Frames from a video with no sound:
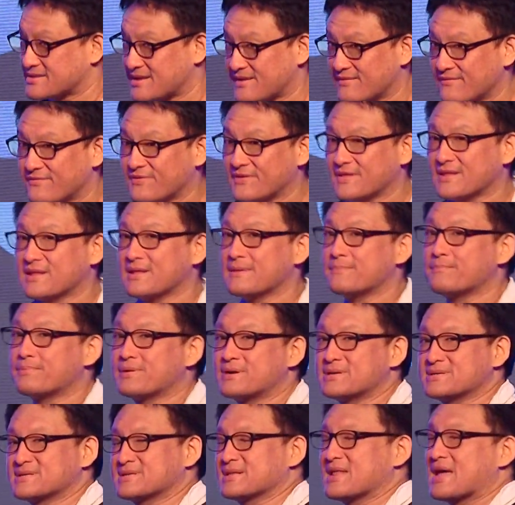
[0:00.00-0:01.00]
infinite
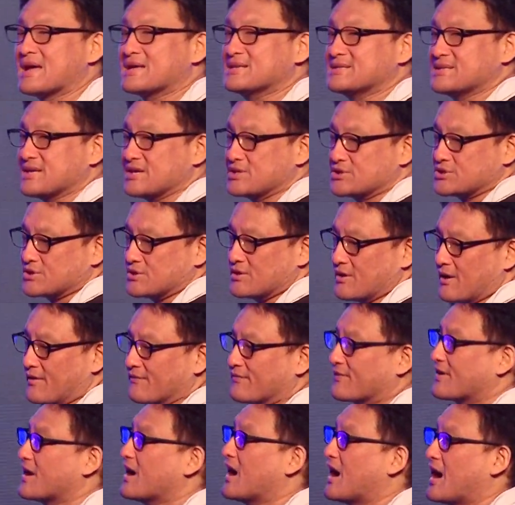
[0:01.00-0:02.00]
personalization of
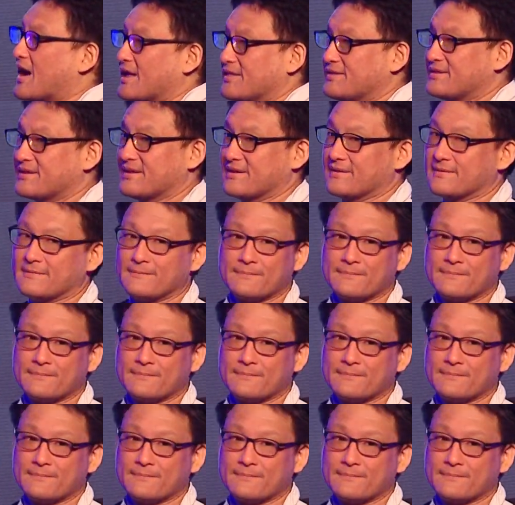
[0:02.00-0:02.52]
content.